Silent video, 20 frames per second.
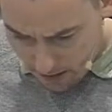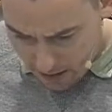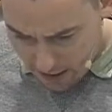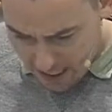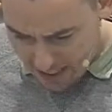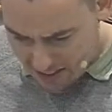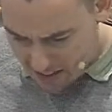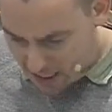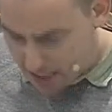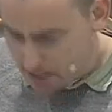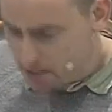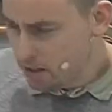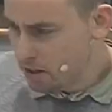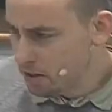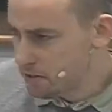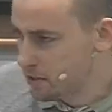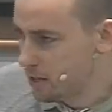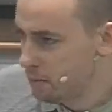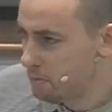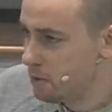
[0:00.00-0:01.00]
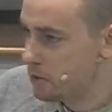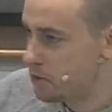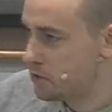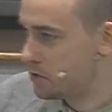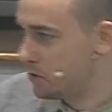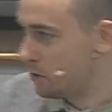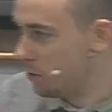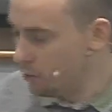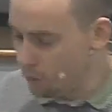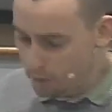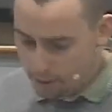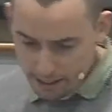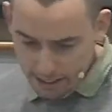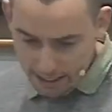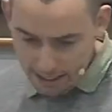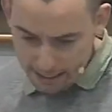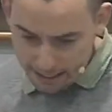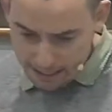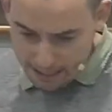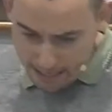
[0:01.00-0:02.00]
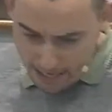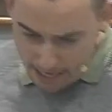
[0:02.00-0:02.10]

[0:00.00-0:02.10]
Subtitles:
is not so much talking